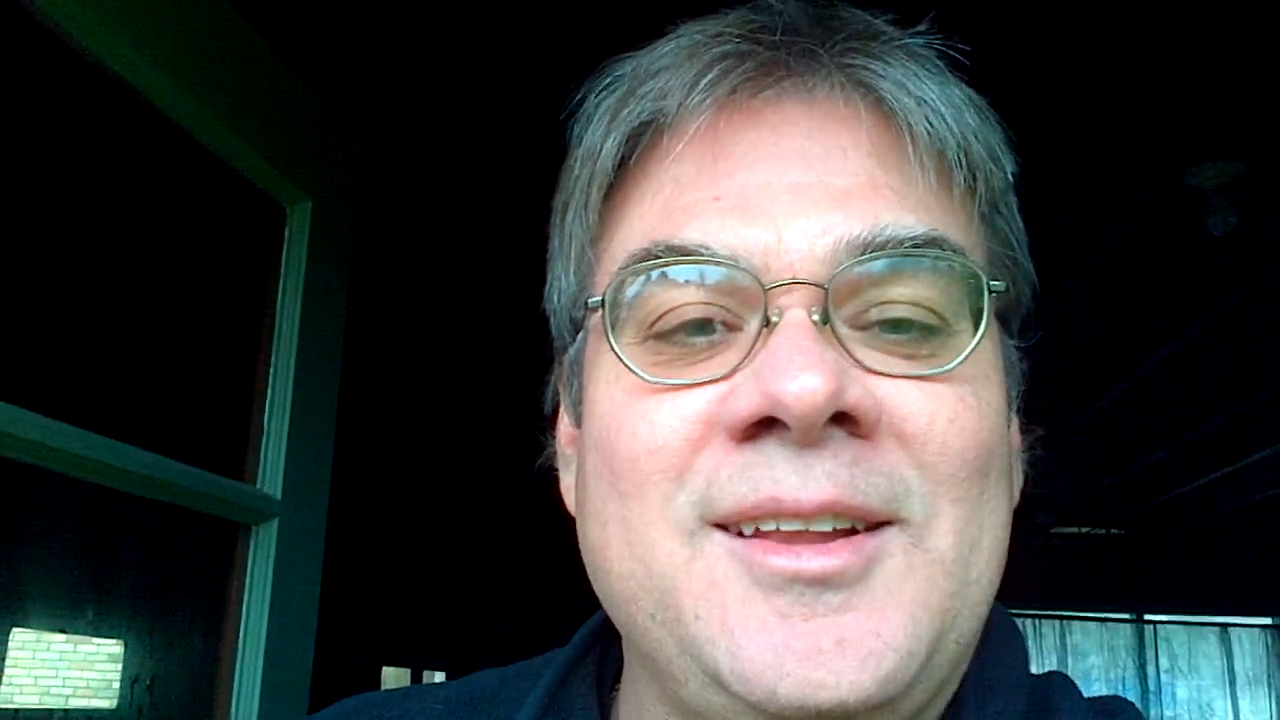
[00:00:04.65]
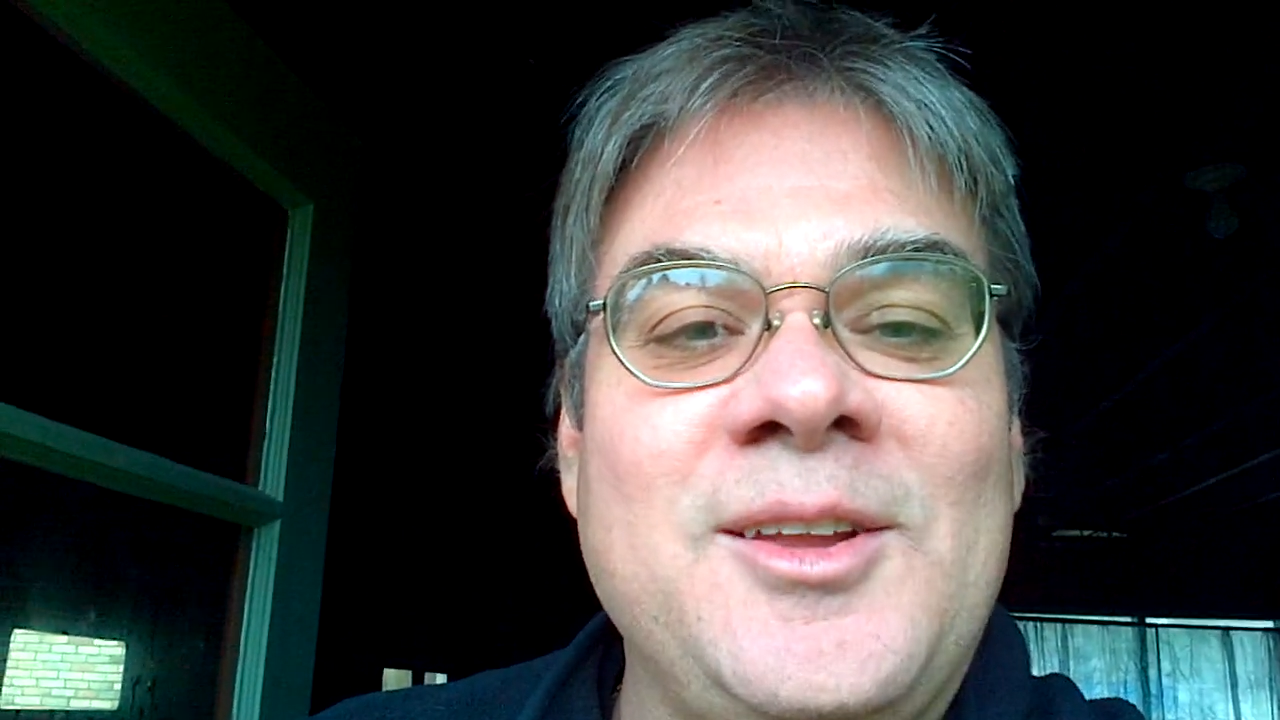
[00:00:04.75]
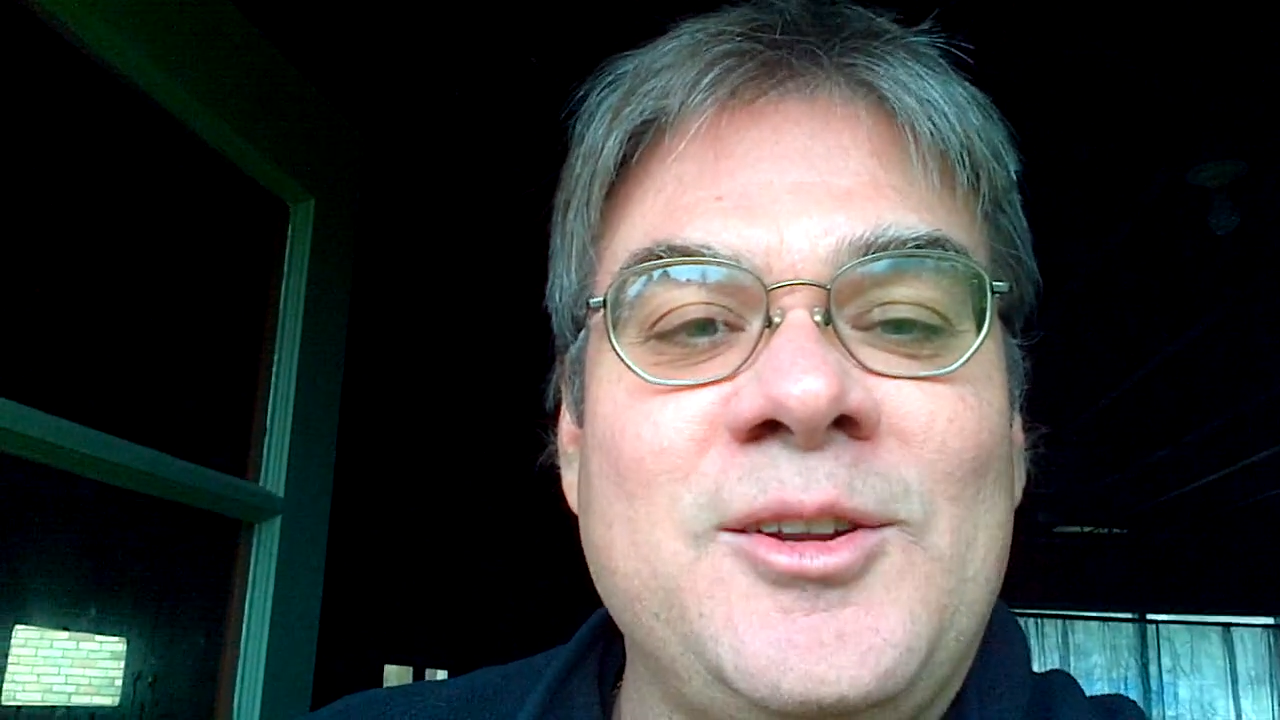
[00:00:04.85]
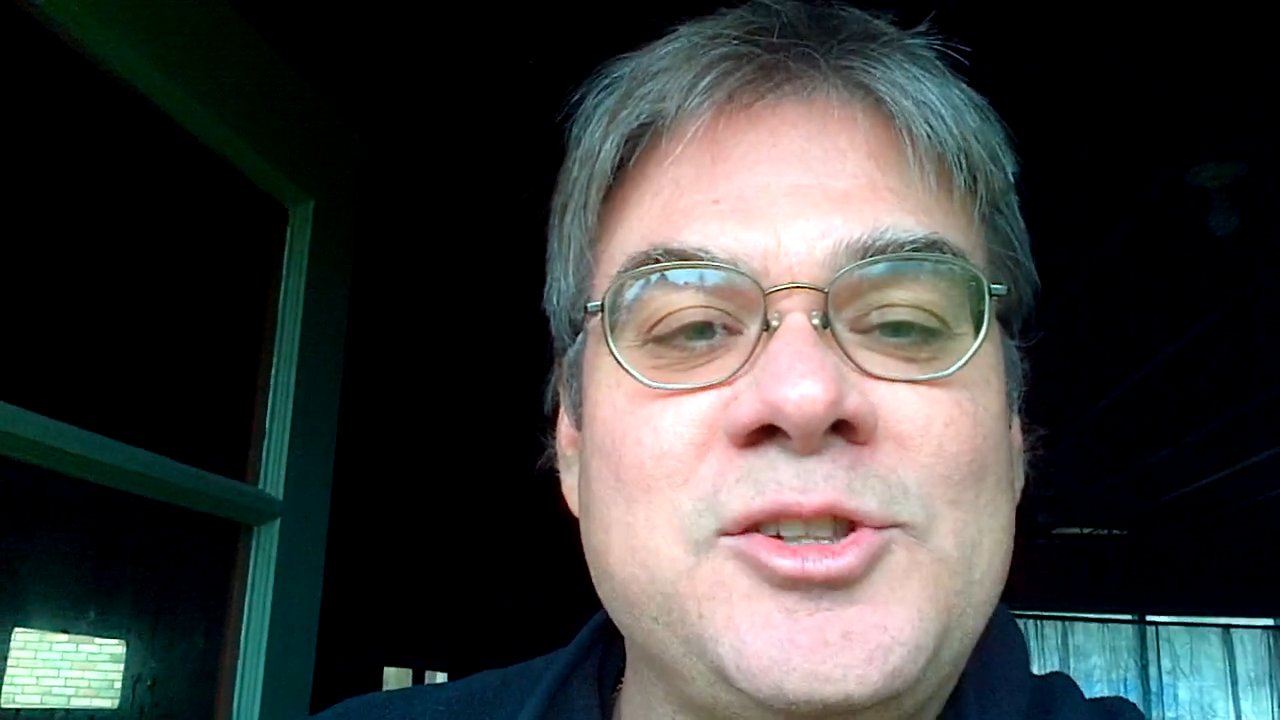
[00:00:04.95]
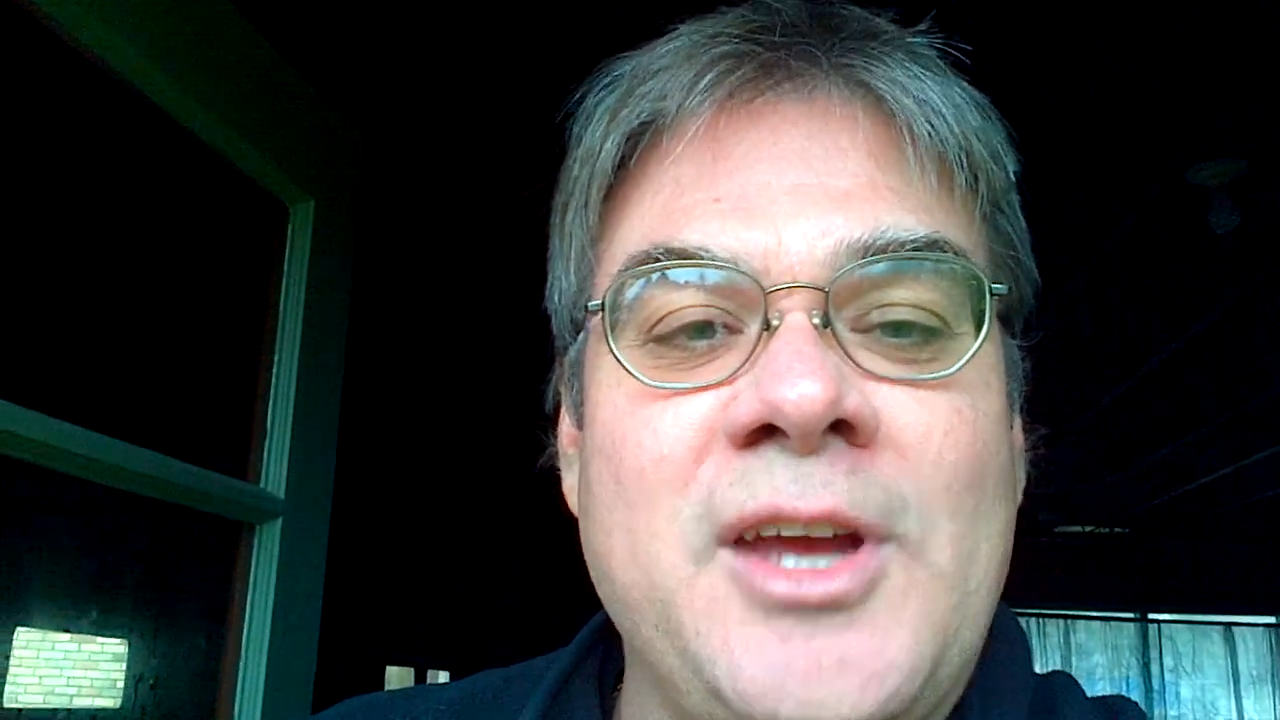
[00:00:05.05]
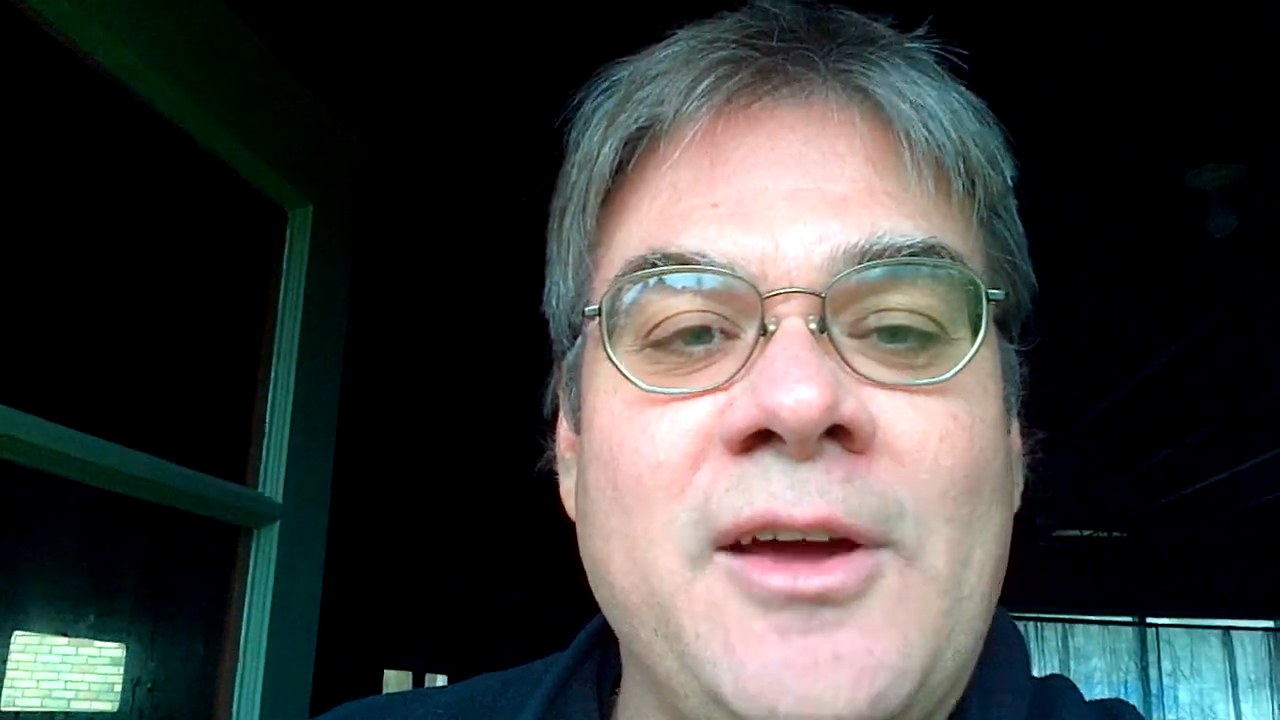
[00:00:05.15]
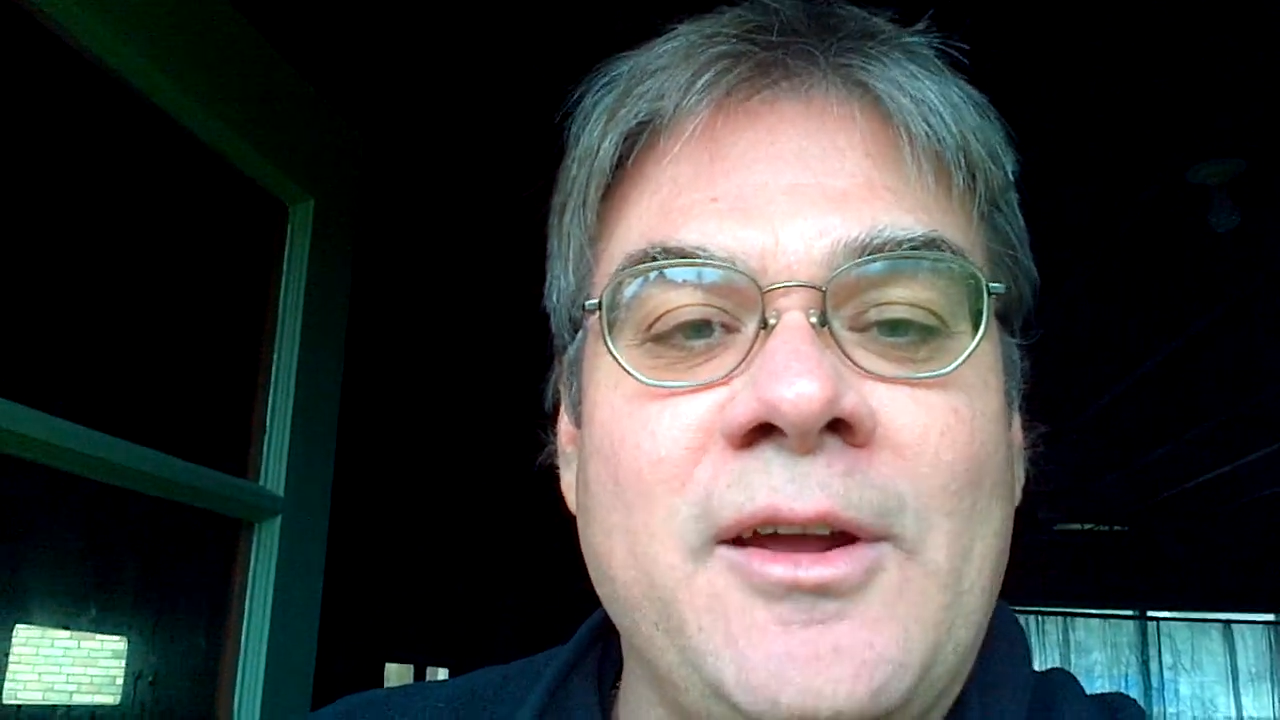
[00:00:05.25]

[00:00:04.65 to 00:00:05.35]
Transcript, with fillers: little shout